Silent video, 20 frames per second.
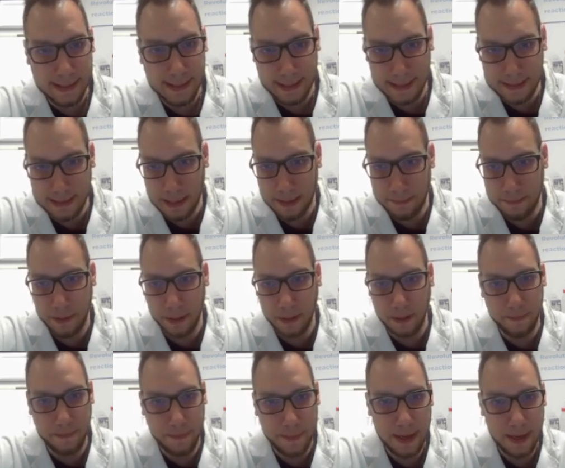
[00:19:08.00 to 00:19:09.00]

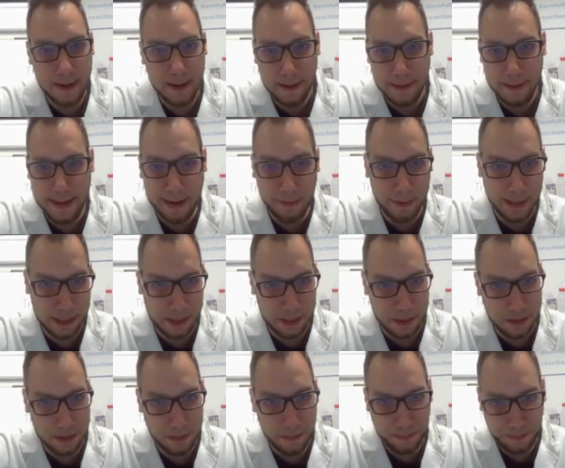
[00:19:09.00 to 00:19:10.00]
example that we
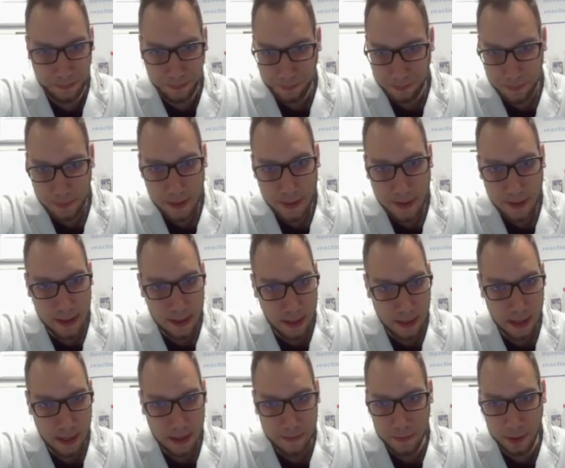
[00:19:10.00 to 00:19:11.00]
show
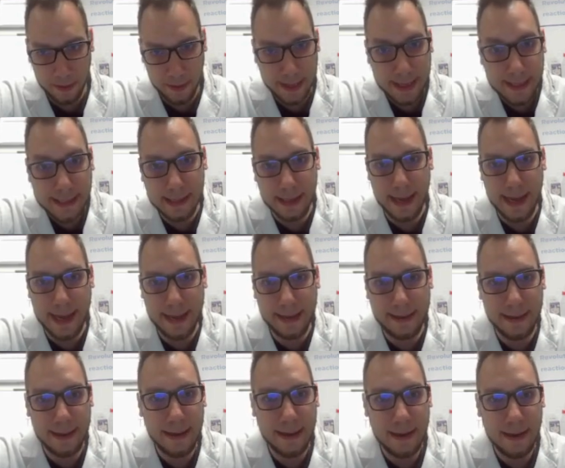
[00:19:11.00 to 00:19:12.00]
on this slide.
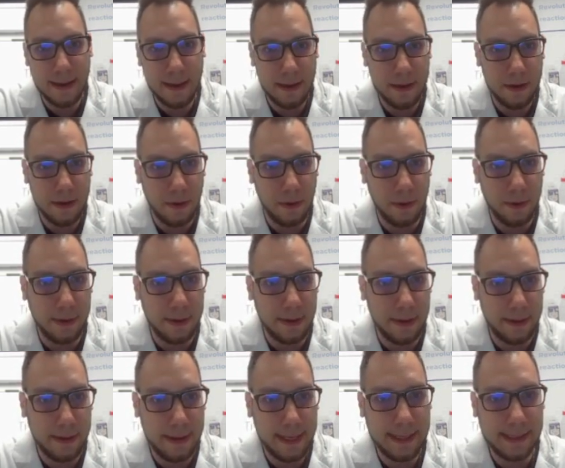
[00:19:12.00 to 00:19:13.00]
On
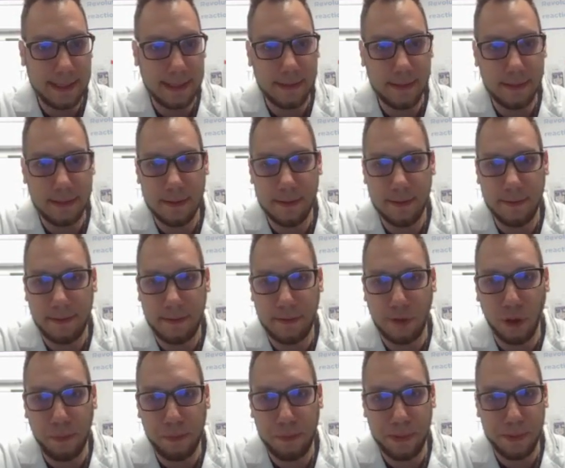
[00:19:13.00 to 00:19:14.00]
this
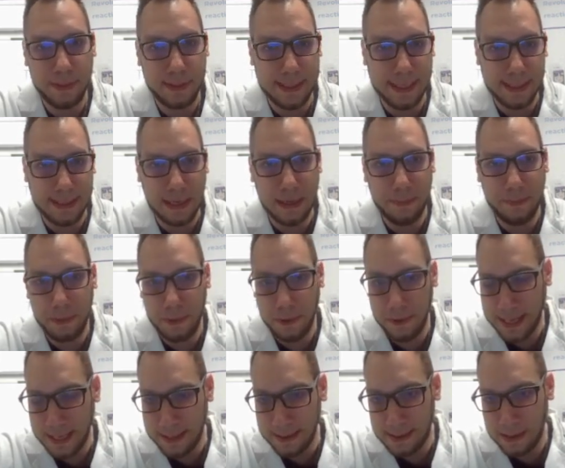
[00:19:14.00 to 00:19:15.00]
top setup, you
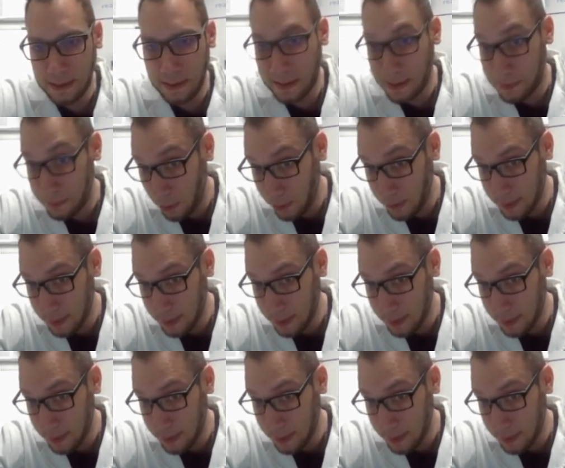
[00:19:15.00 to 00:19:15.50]
can see a small